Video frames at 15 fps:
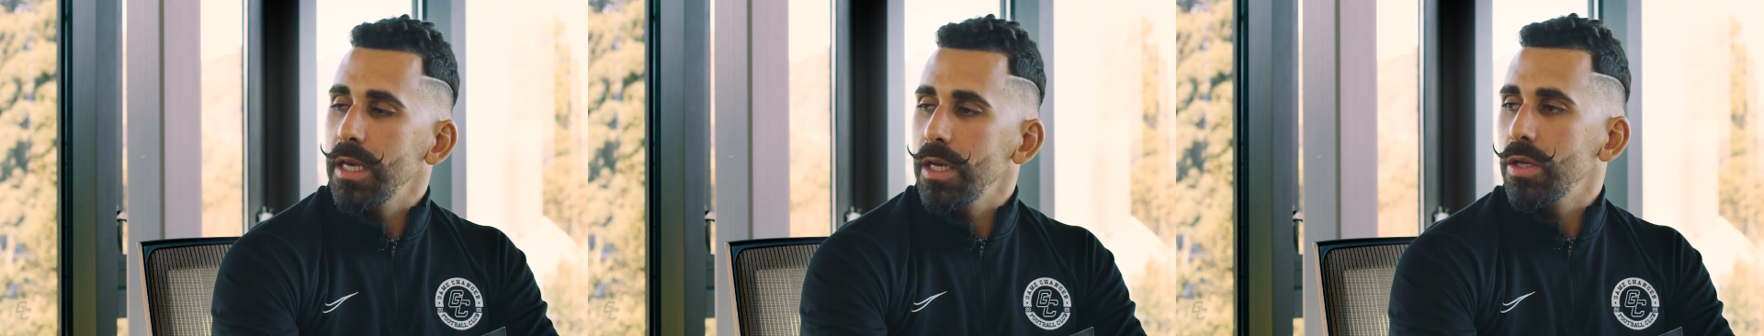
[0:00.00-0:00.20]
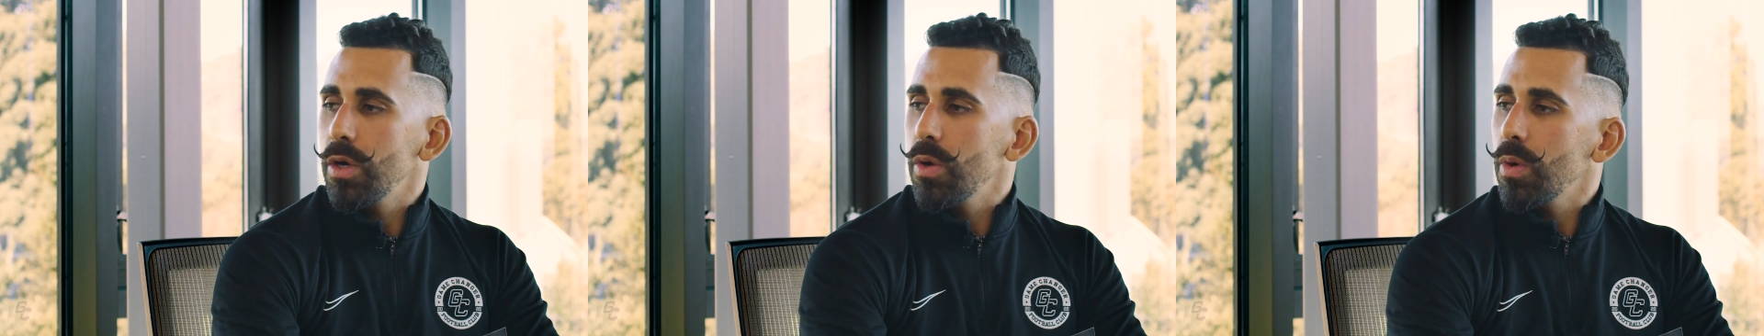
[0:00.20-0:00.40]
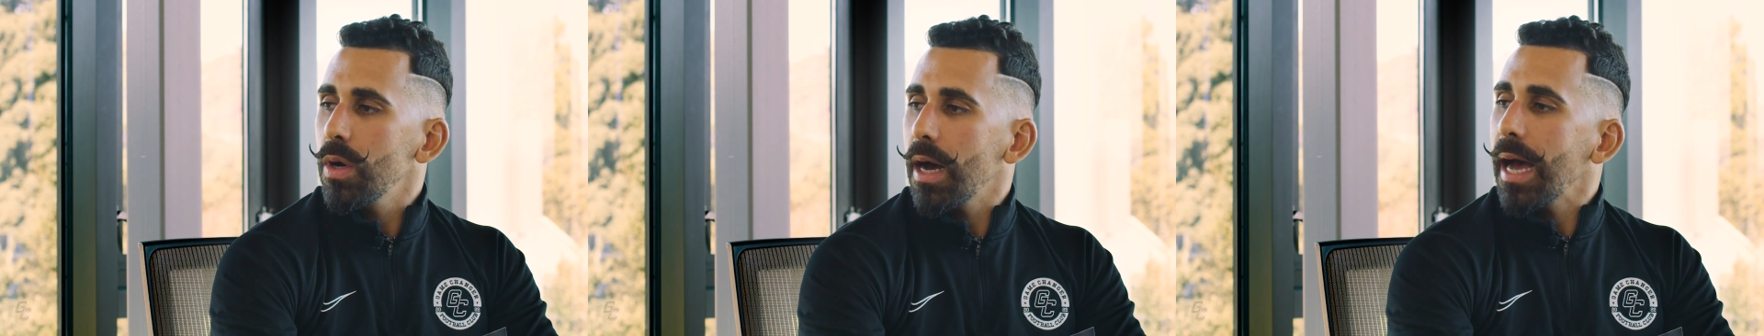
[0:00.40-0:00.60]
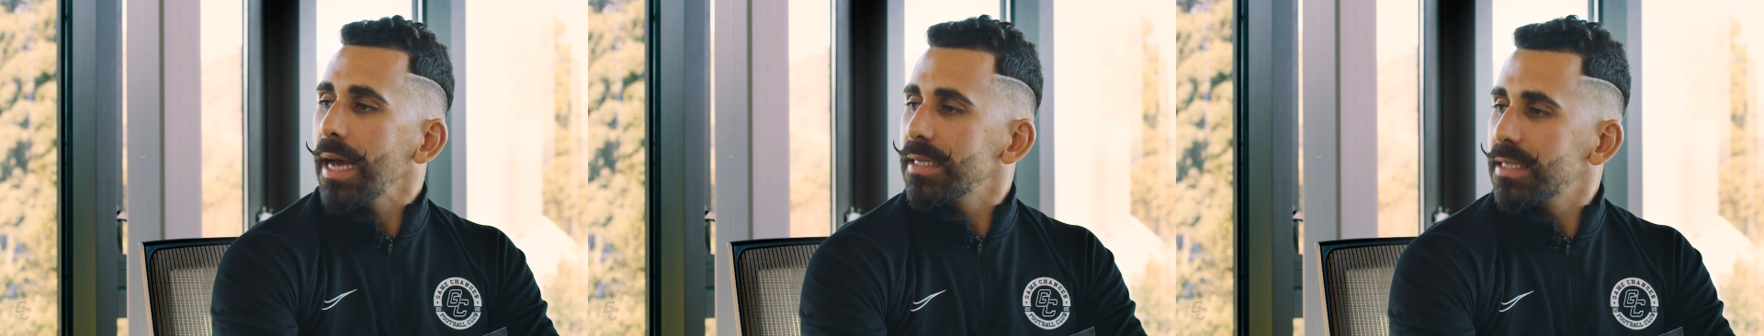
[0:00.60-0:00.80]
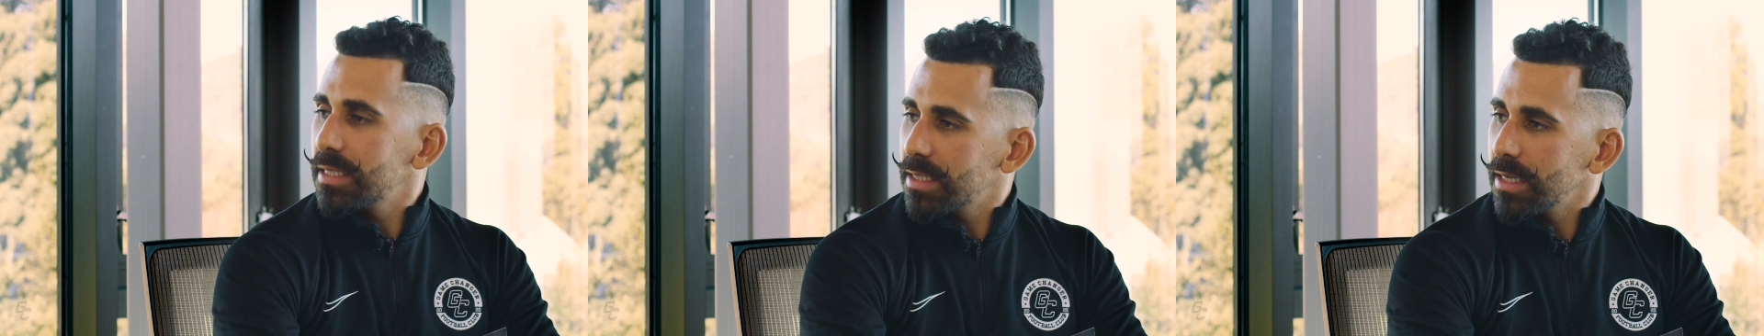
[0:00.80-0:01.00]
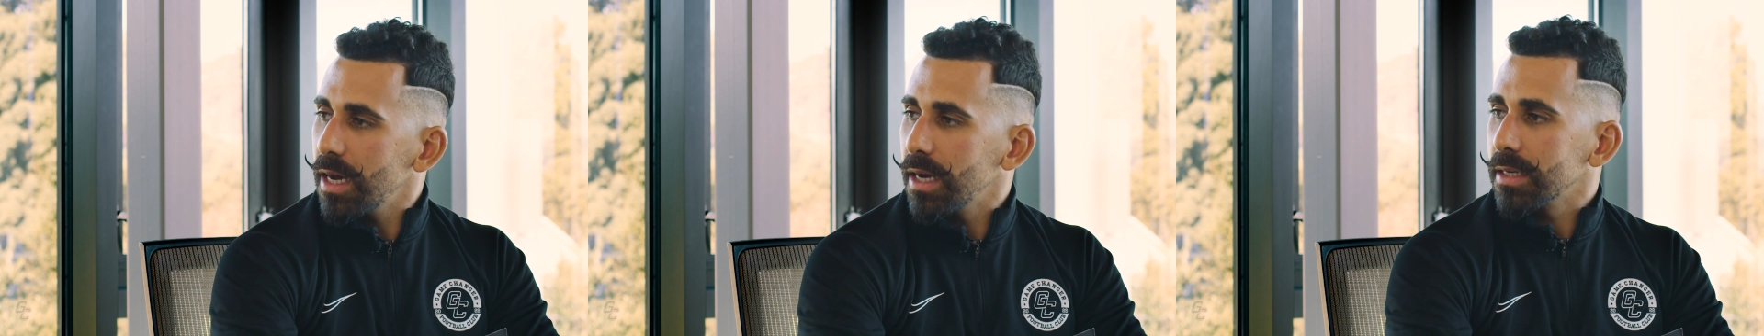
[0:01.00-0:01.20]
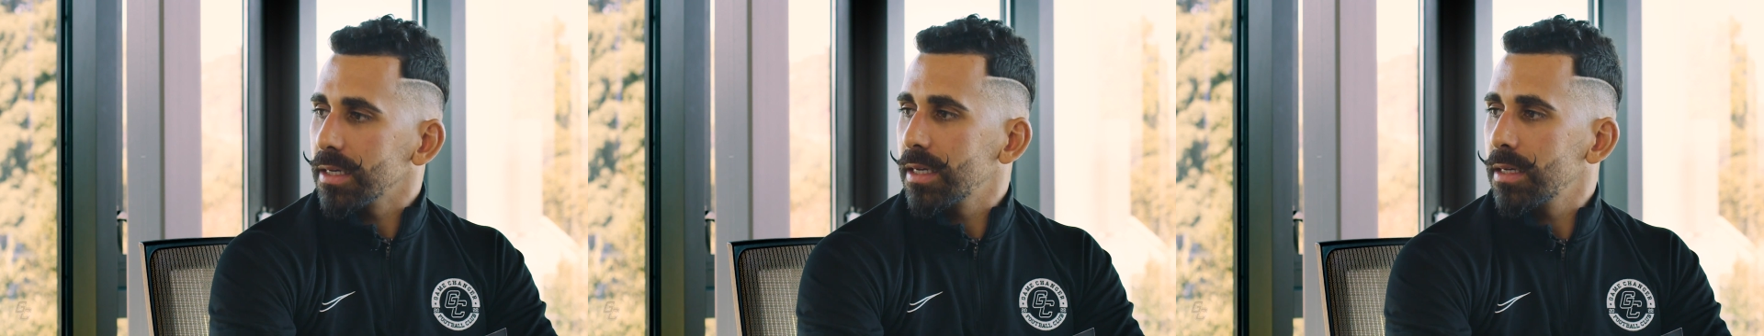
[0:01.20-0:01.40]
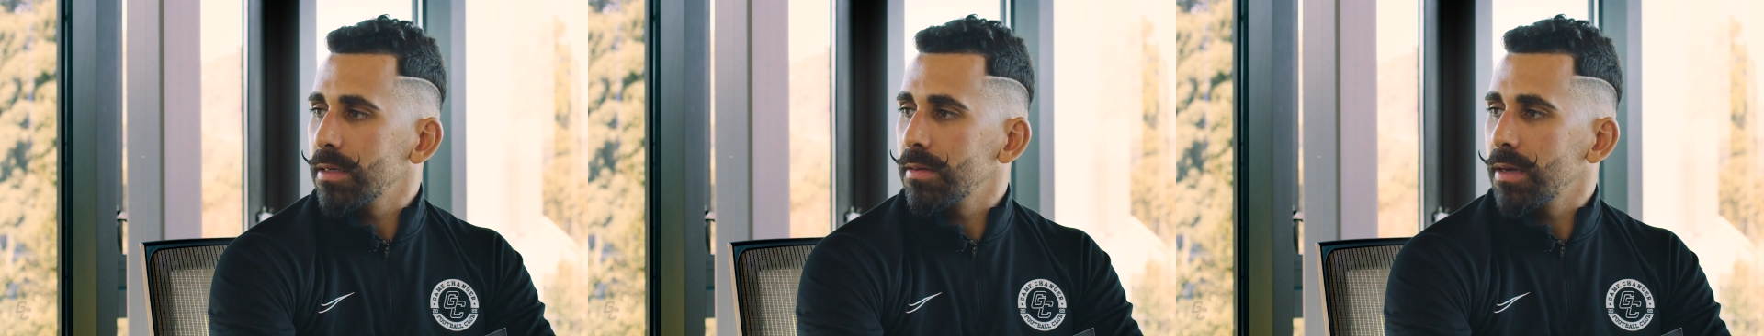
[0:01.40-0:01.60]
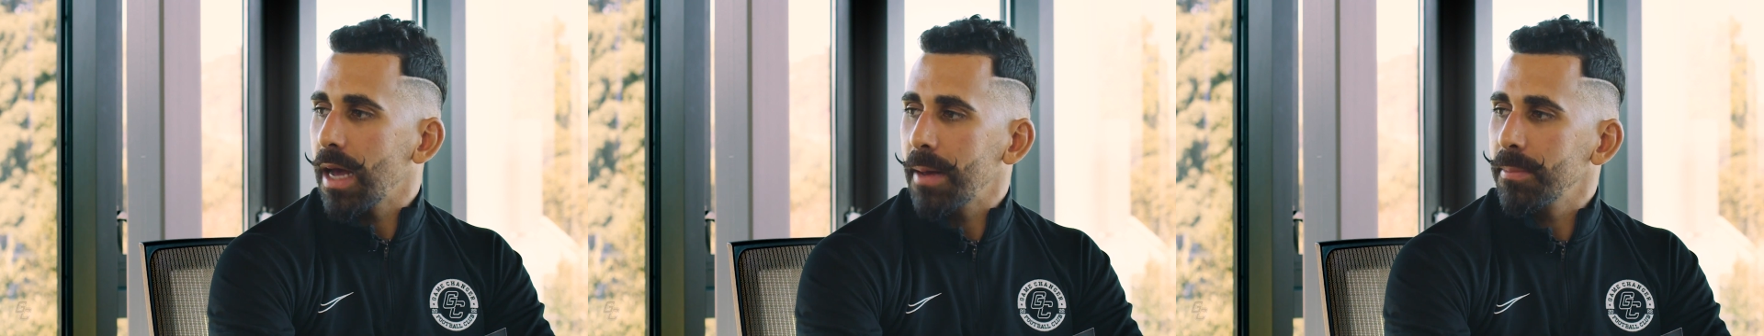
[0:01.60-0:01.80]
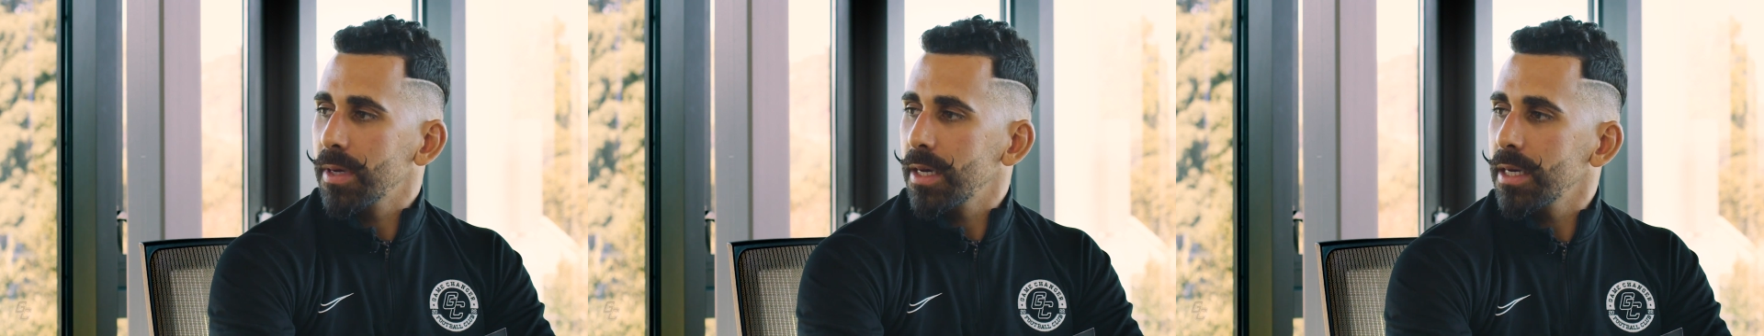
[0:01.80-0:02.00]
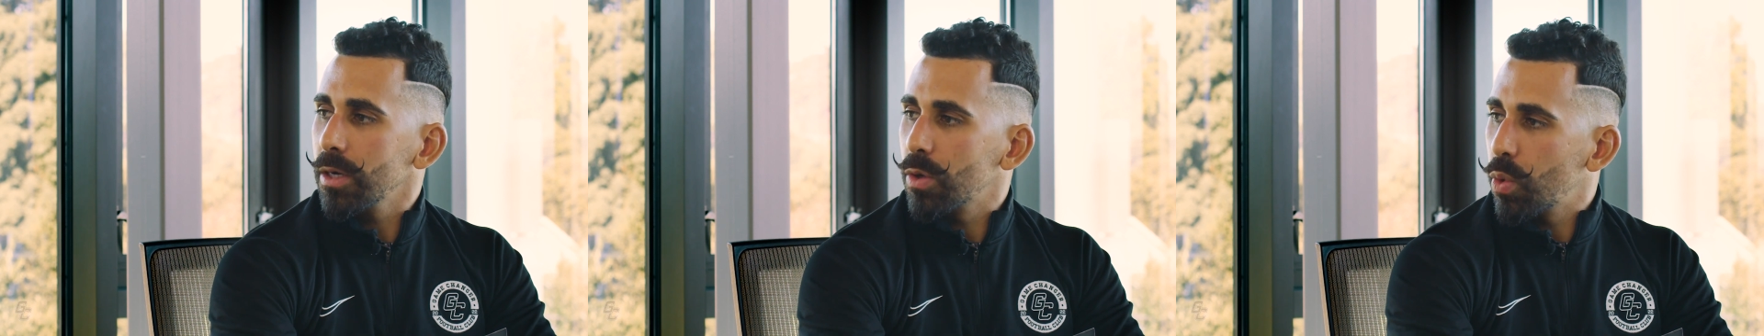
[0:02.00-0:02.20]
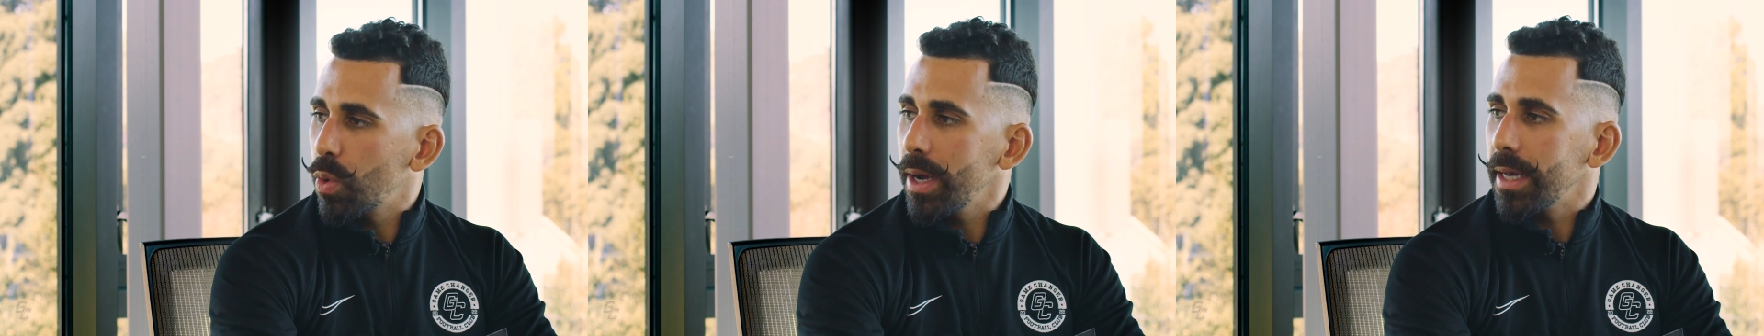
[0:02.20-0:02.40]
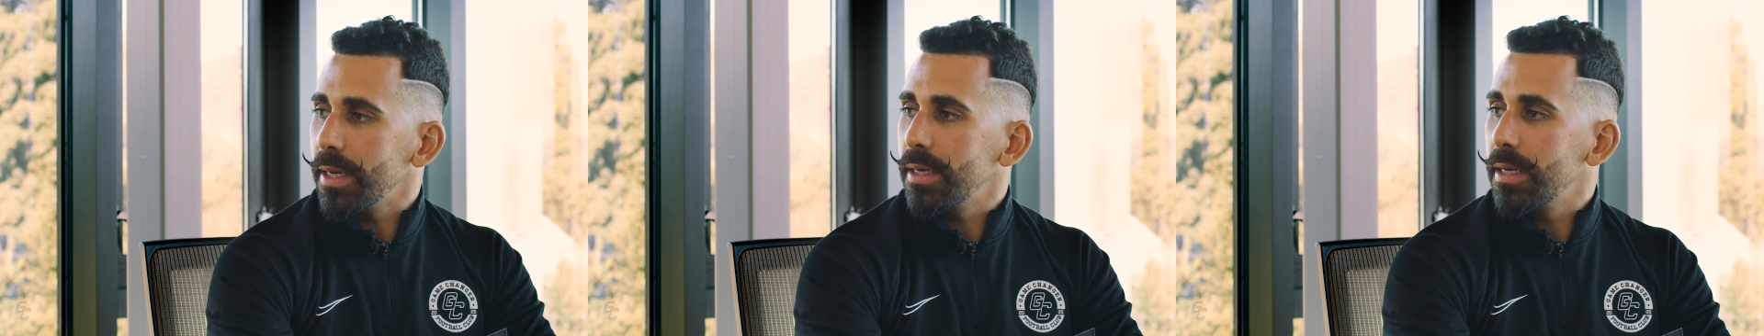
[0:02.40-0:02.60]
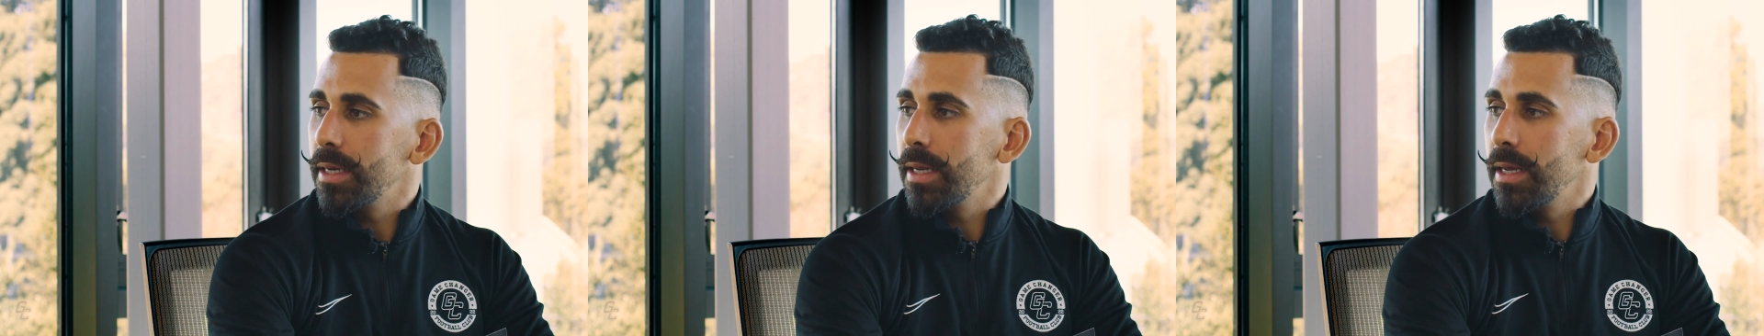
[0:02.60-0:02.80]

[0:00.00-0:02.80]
you know what, I suck. I'm gonna quit.